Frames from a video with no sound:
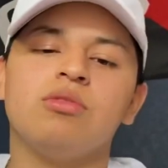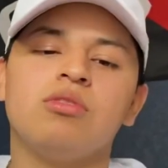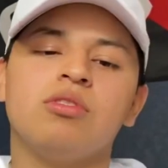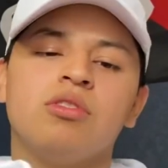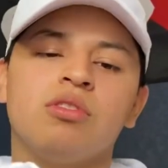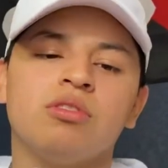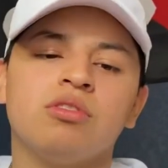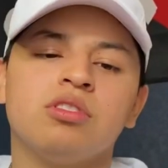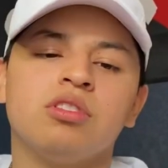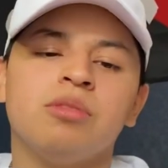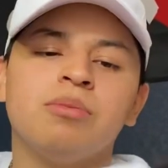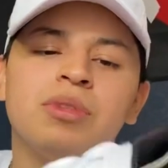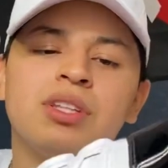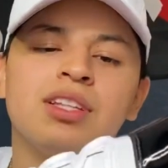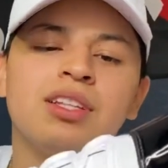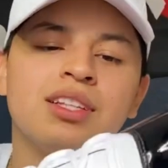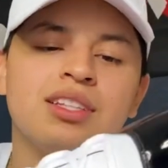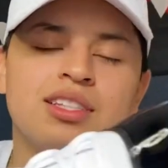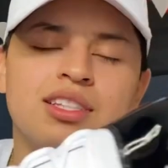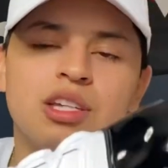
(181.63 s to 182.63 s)
you know, something
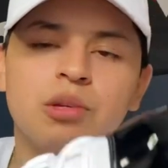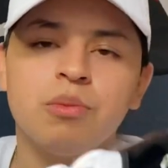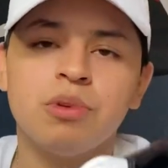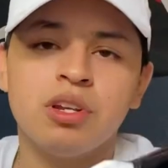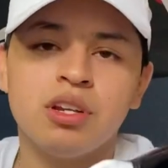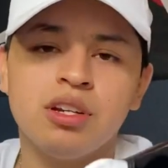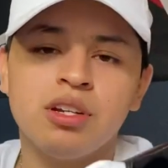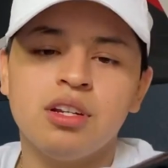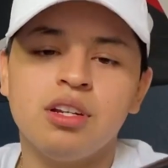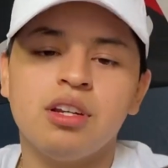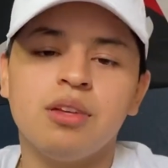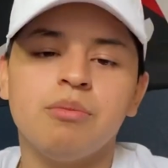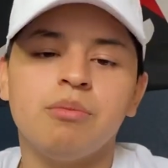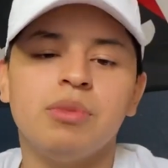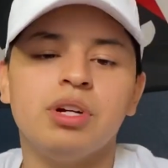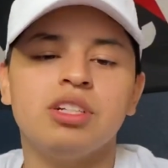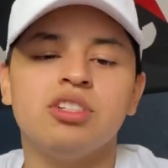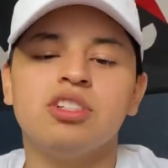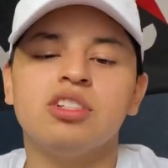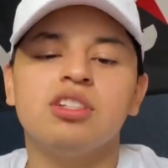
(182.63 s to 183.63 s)
that's similar,
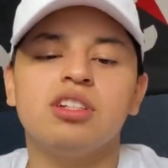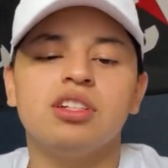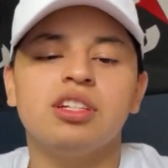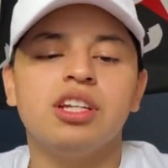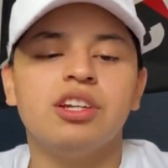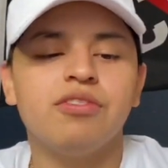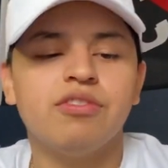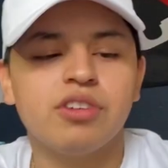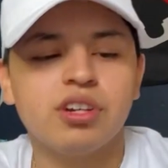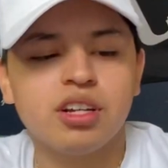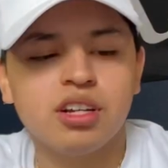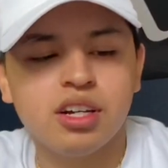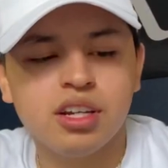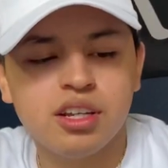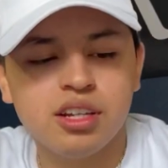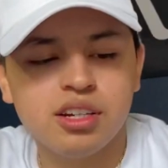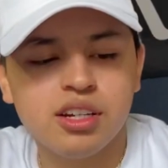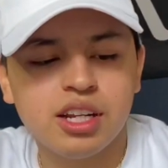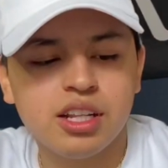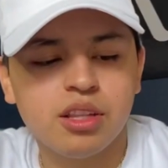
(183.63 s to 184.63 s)
but just a different
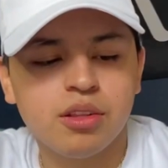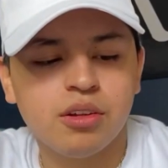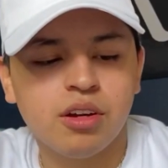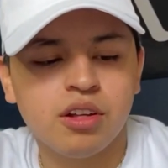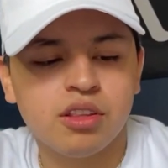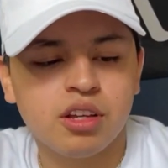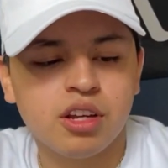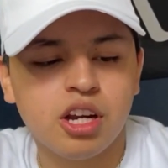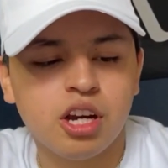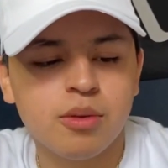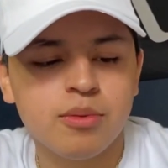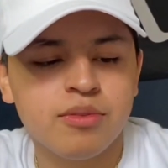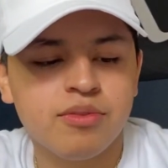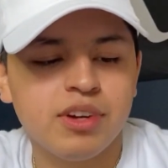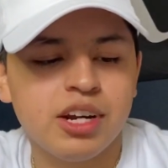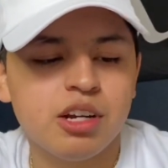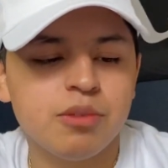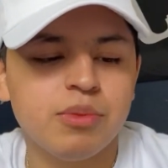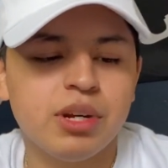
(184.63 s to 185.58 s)
color on the carbon fiber.